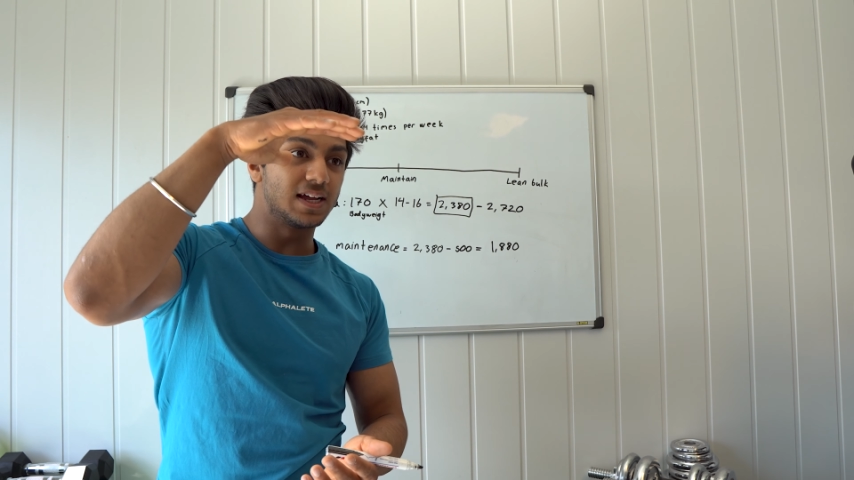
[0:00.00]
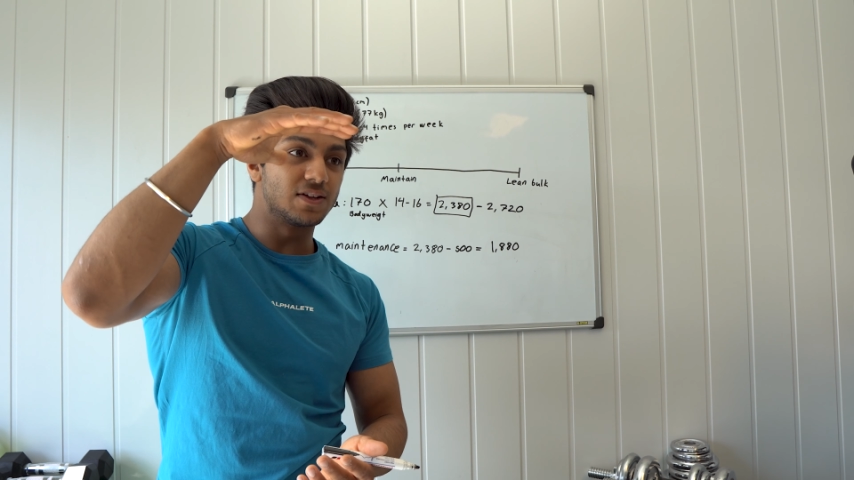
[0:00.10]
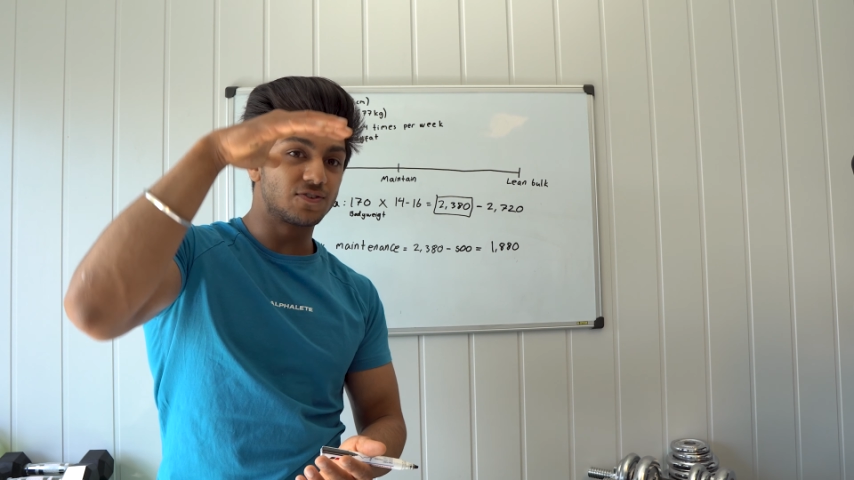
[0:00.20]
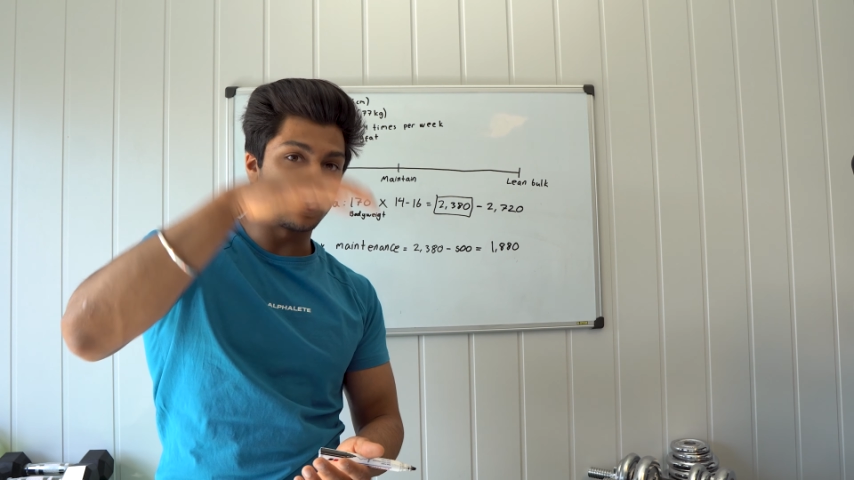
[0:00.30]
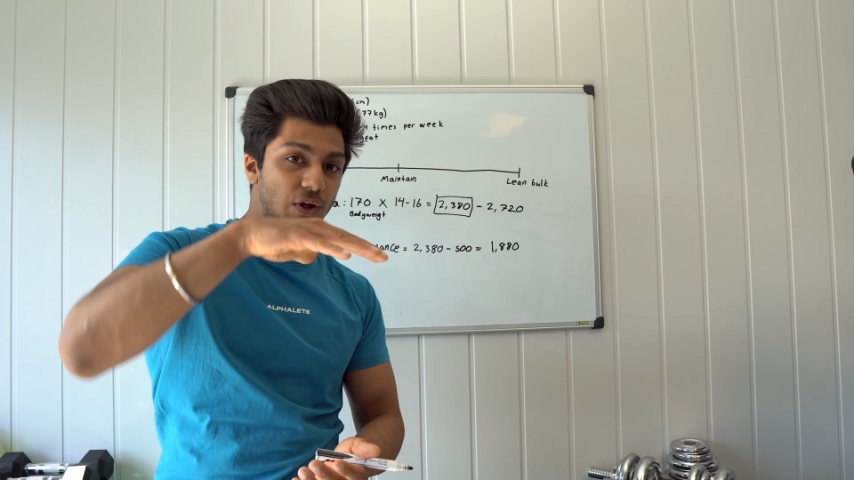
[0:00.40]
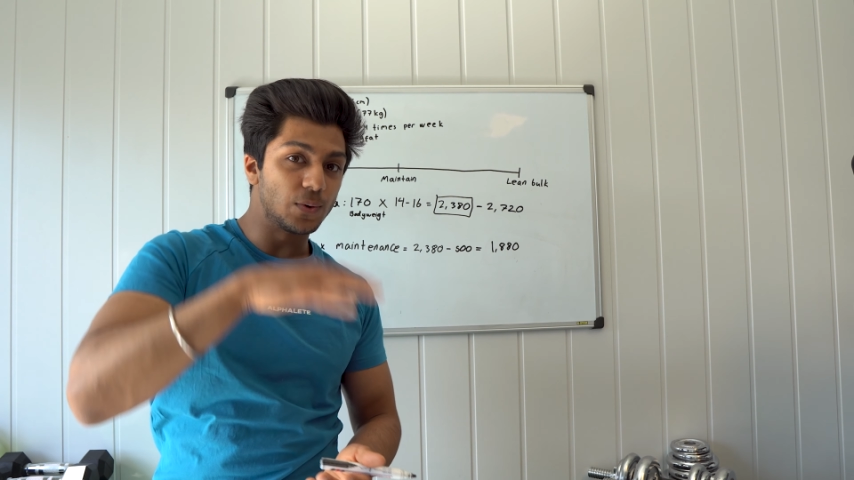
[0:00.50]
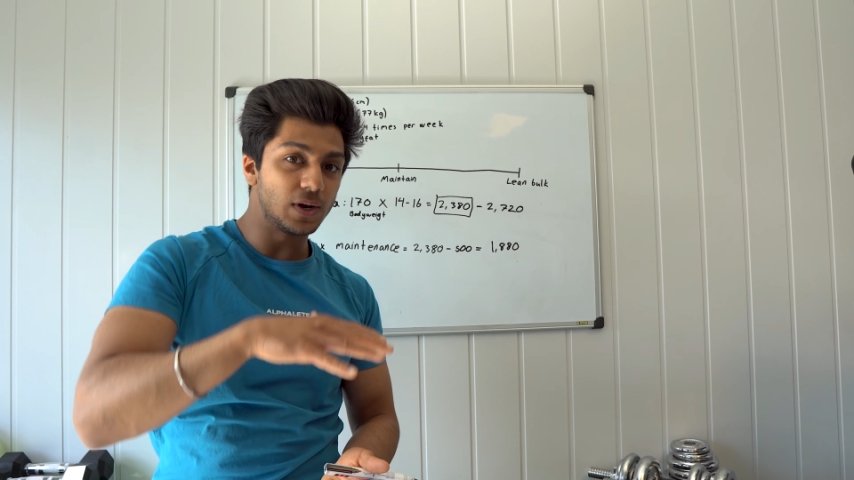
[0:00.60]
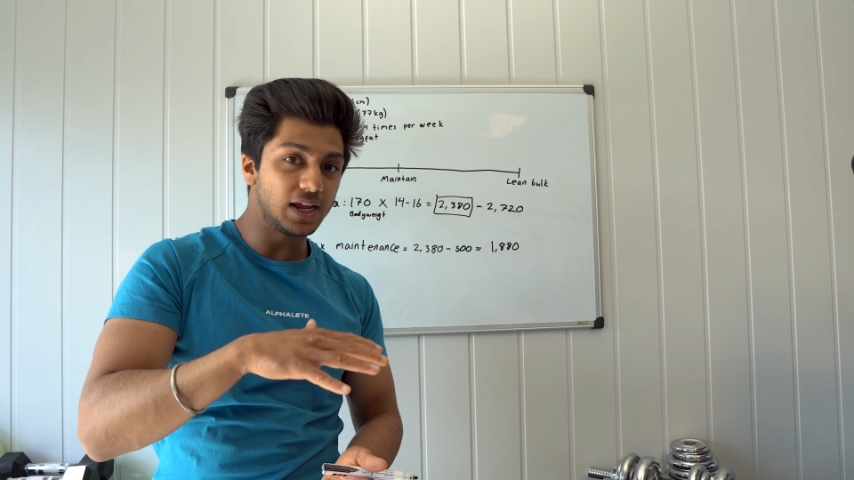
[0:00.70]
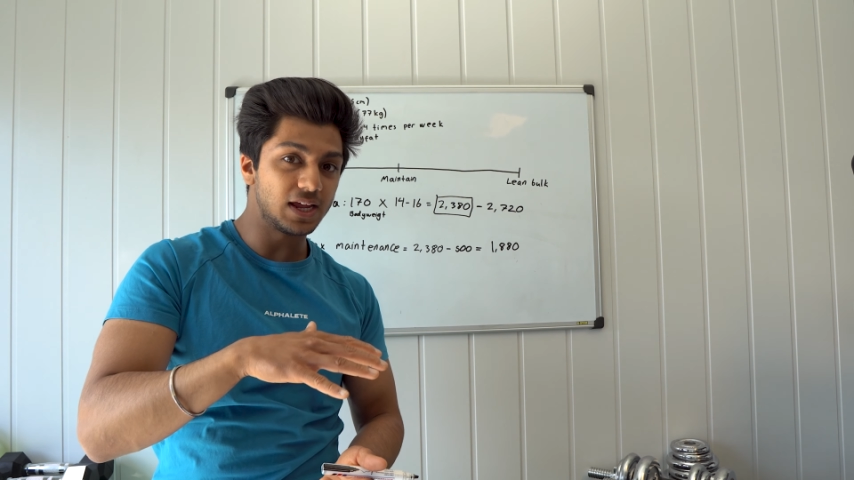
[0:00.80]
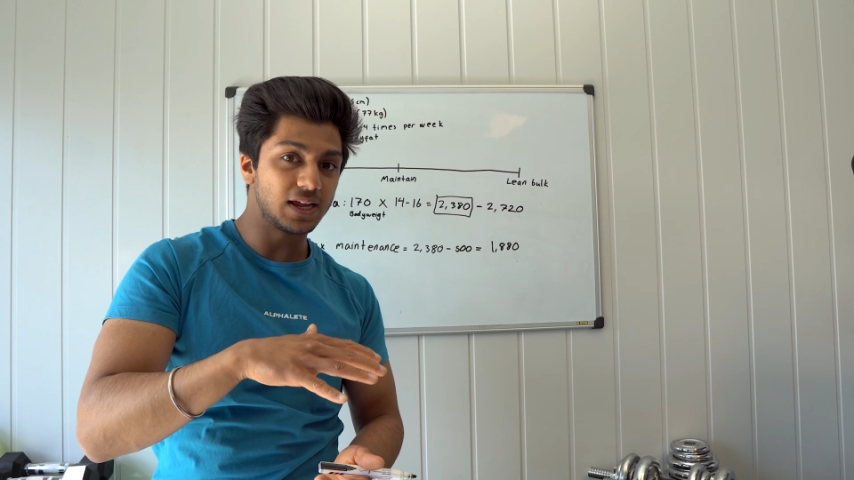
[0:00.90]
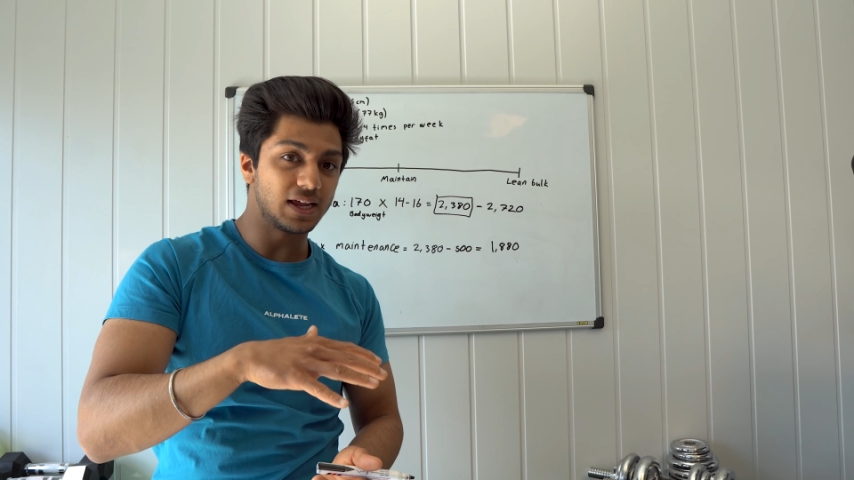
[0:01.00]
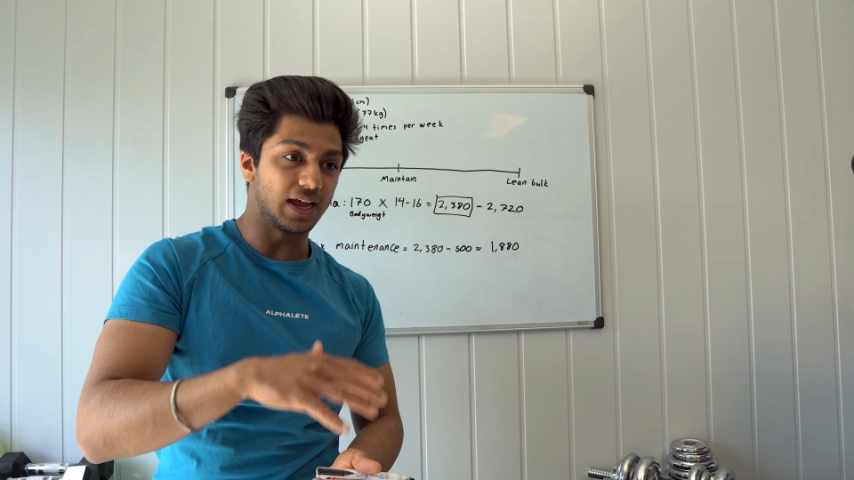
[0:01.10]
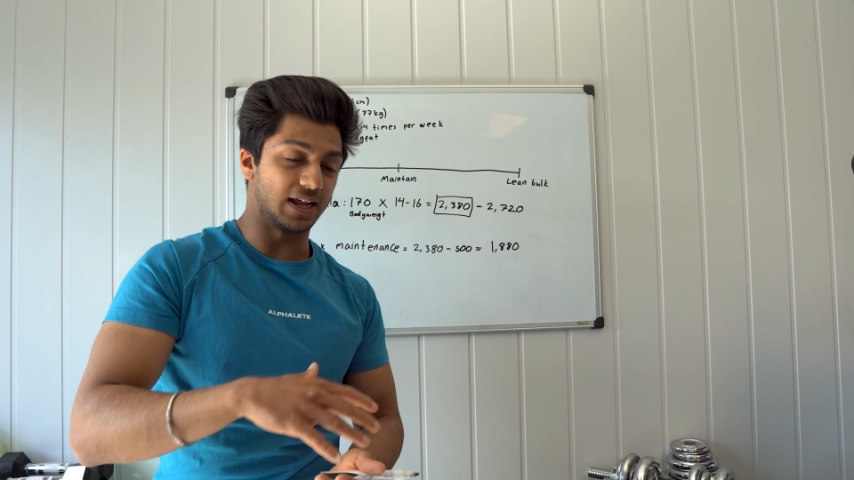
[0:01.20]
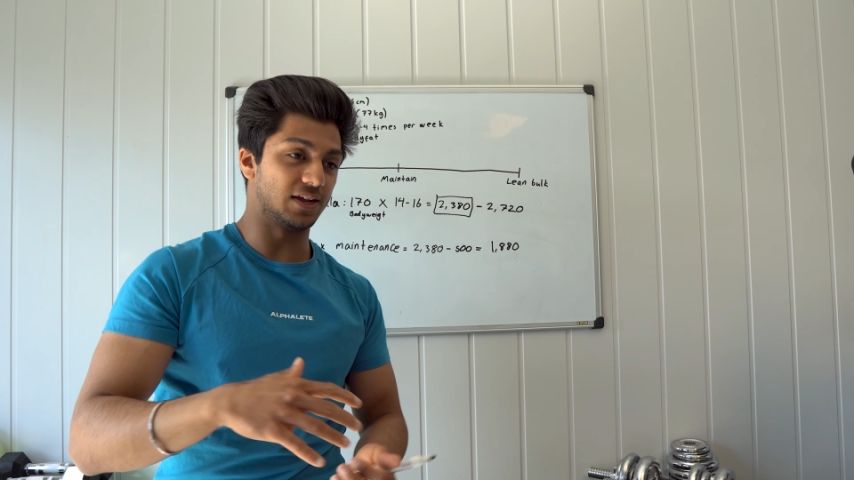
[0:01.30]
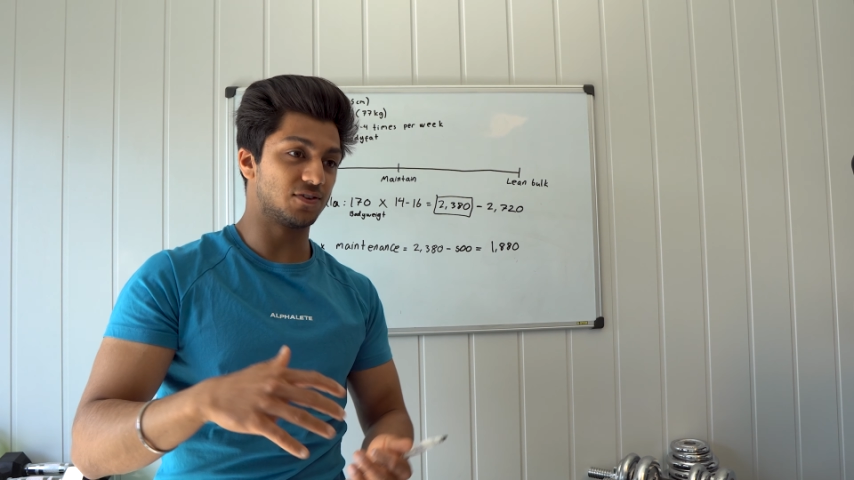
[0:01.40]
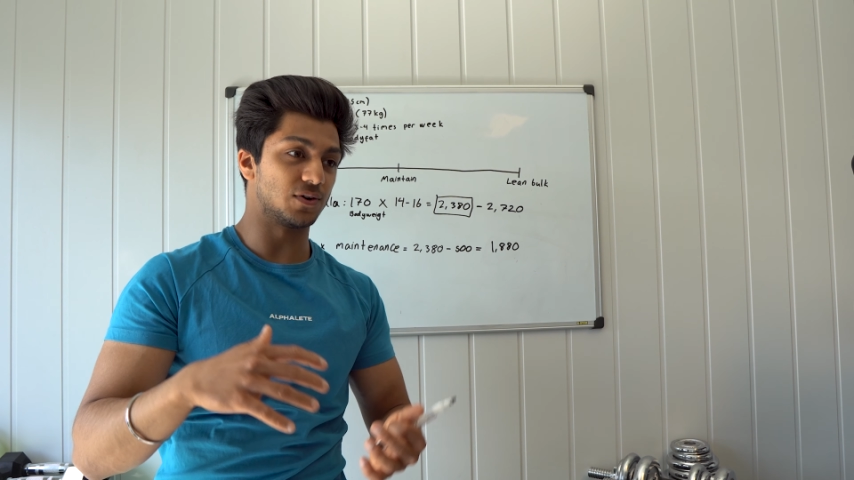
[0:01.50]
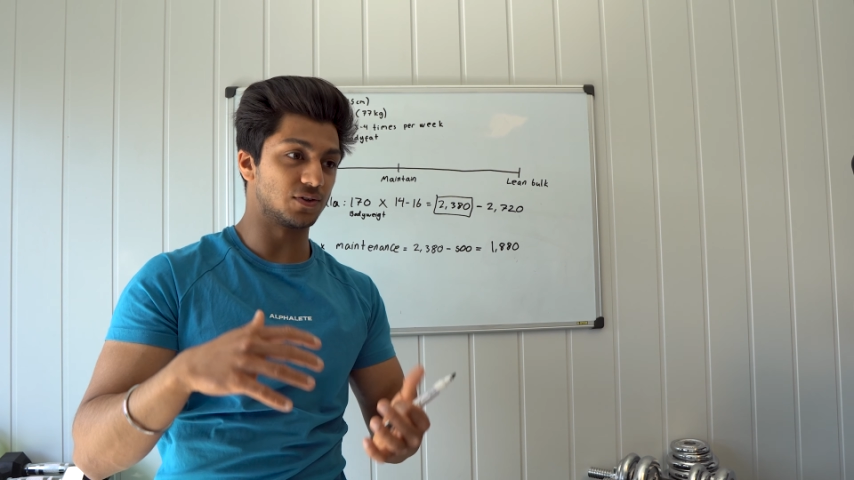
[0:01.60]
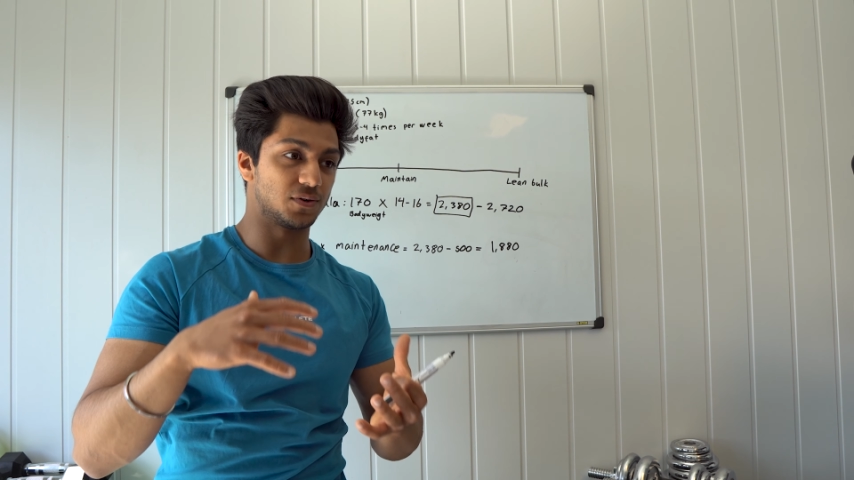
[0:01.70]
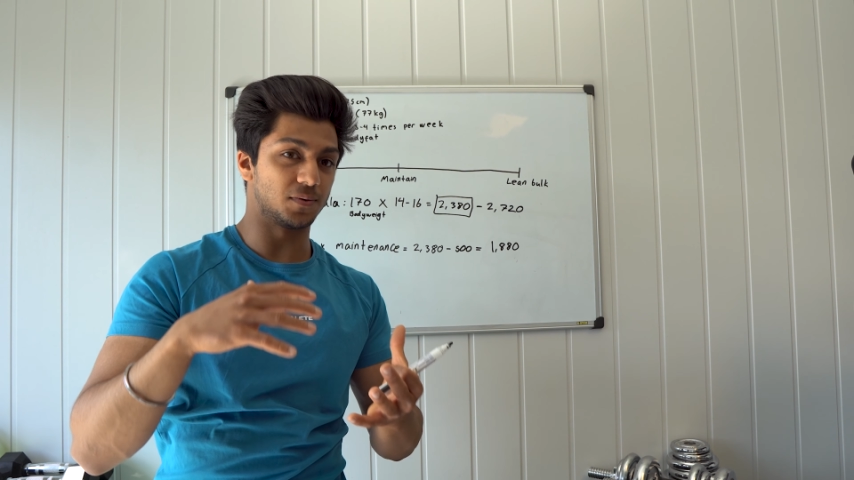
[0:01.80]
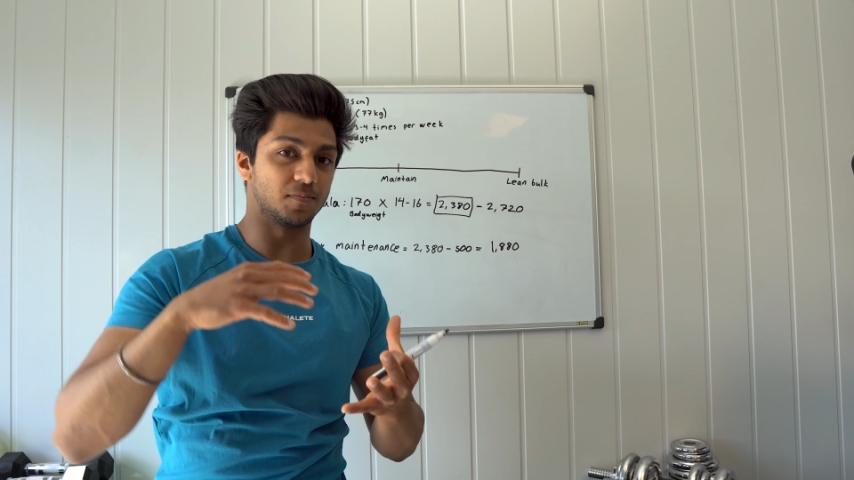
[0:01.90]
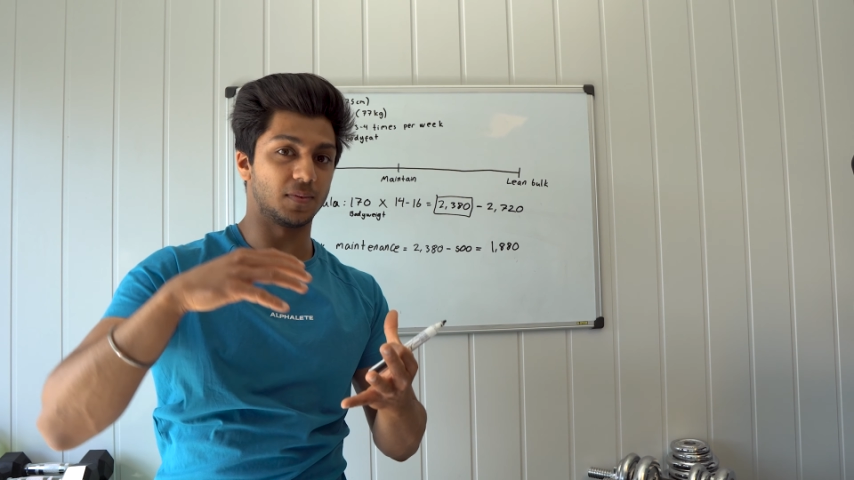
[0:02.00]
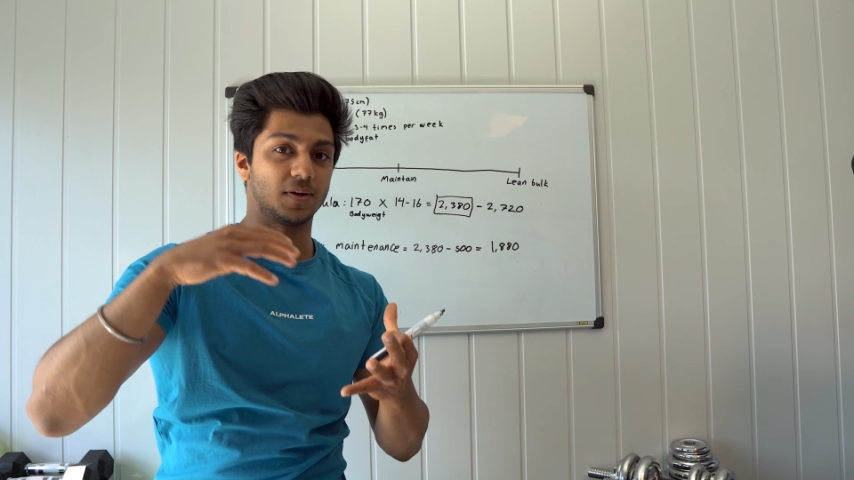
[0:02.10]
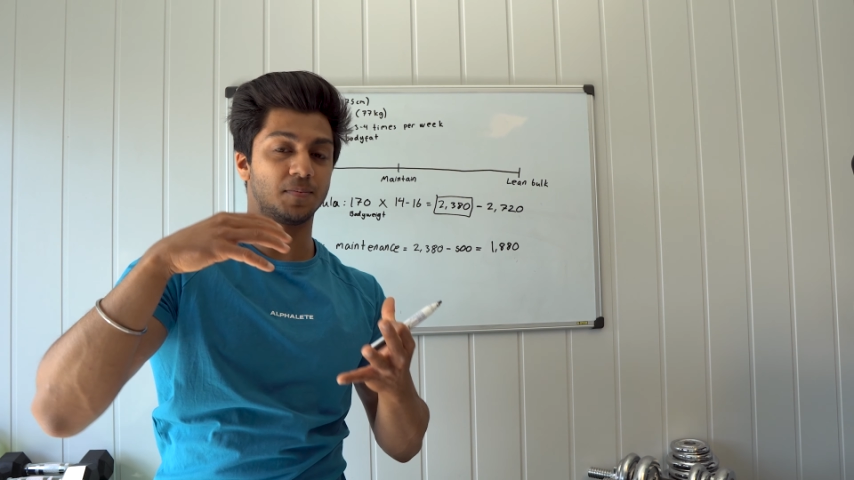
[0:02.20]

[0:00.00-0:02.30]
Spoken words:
slowly, and he's going to